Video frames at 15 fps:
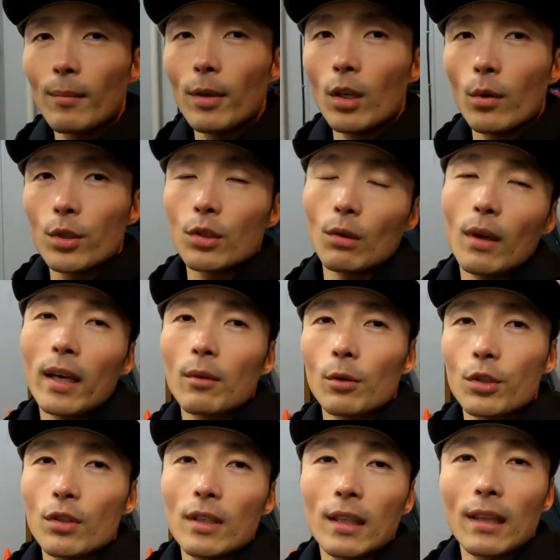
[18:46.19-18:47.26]
let me know what you liked,
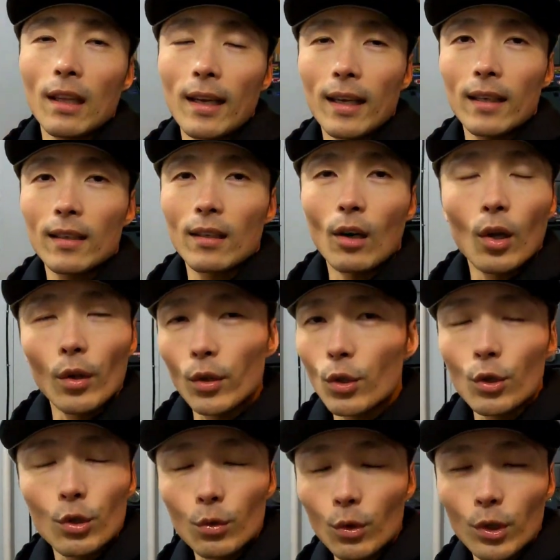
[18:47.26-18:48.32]
what you didn't like, all the
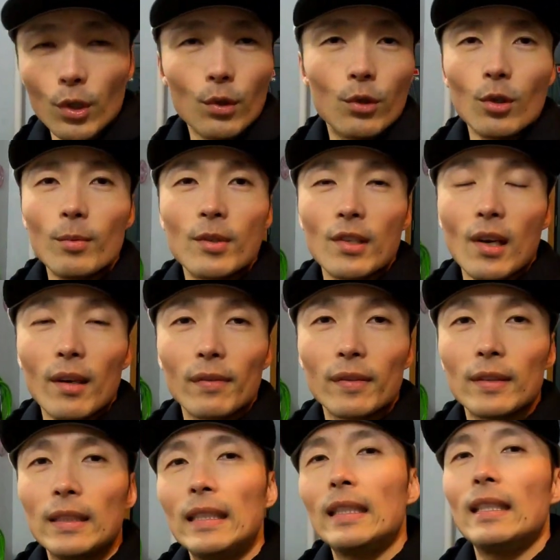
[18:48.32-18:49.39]
usual YouTube
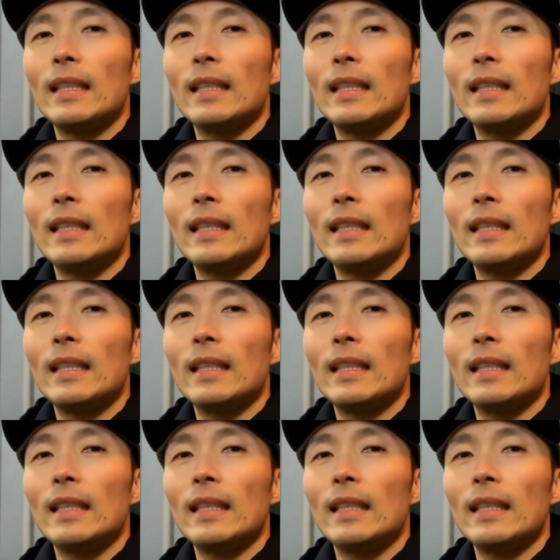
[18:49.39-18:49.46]
stuff.